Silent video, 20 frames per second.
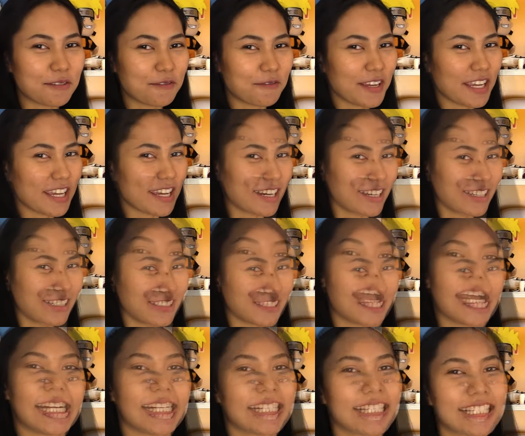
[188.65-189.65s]
finger.
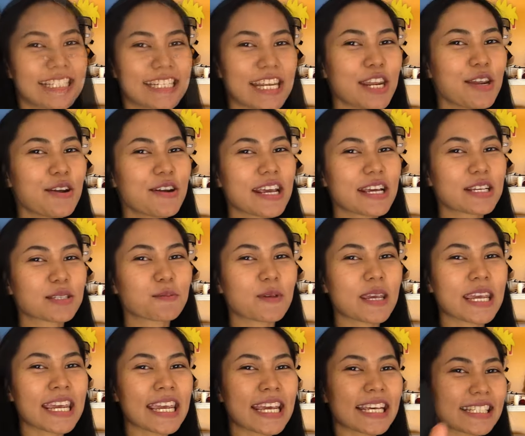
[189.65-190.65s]
See you next
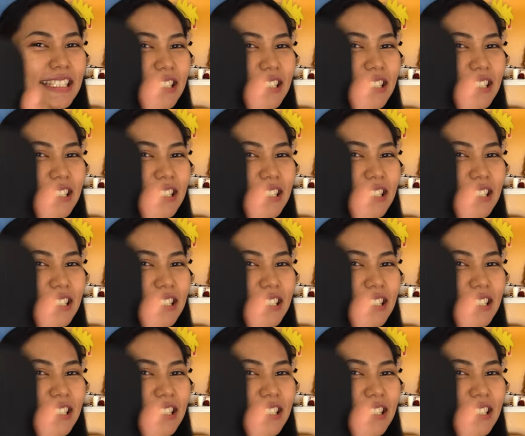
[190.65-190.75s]
week!